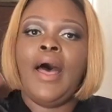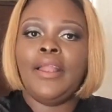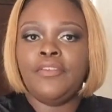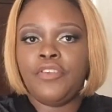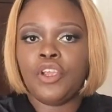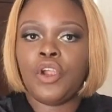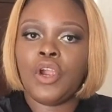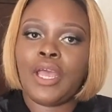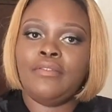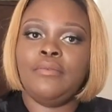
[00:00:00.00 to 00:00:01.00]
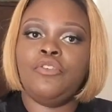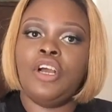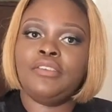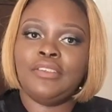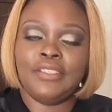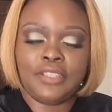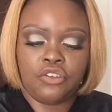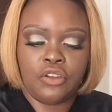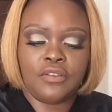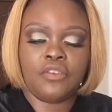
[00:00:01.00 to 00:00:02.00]
and if you incur custom charges,
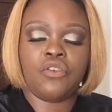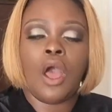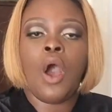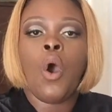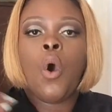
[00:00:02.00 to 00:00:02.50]
etc., etc.,